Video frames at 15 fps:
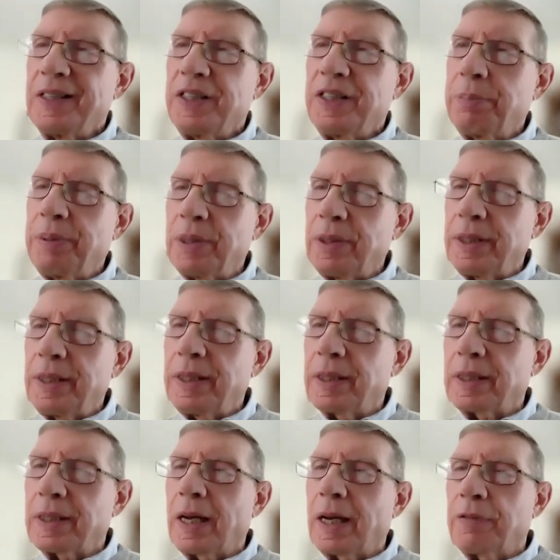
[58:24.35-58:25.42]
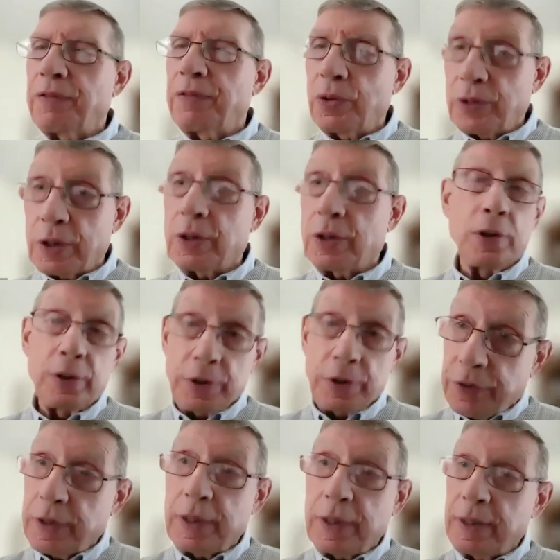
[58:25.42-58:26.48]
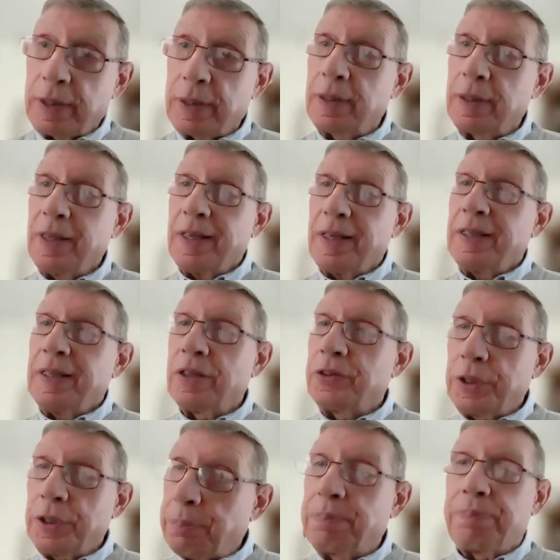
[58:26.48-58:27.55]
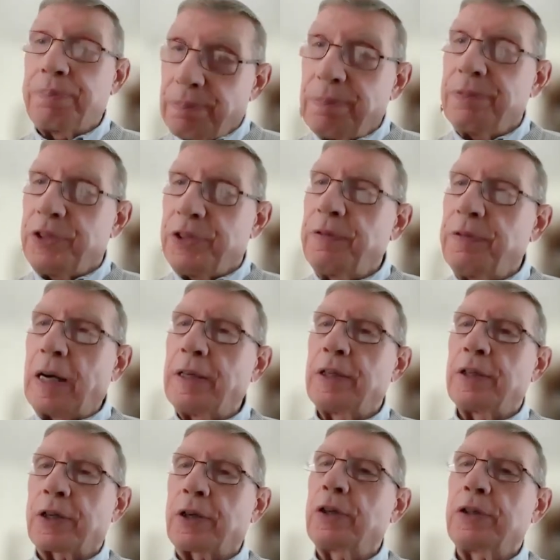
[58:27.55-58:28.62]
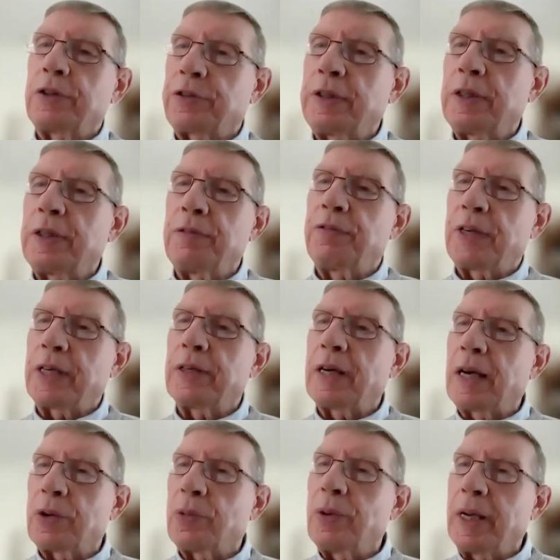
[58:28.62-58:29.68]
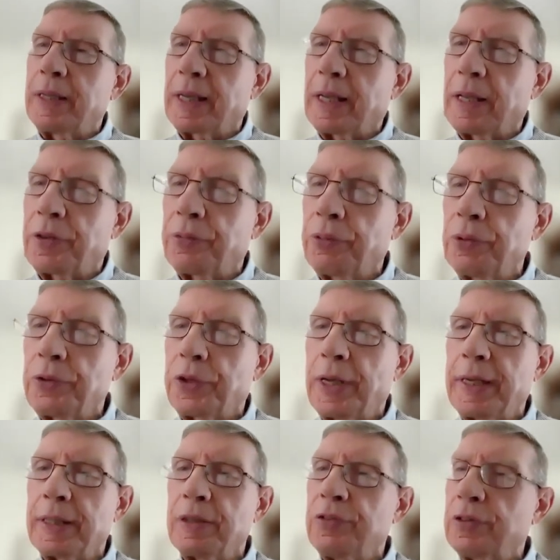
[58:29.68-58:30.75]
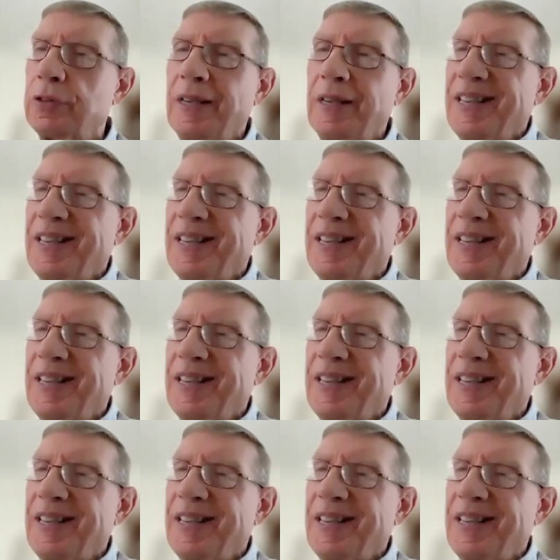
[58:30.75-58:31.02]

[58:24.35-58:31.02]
the ability to kind of float a currency and devalue the currency and figure out a way to get through things.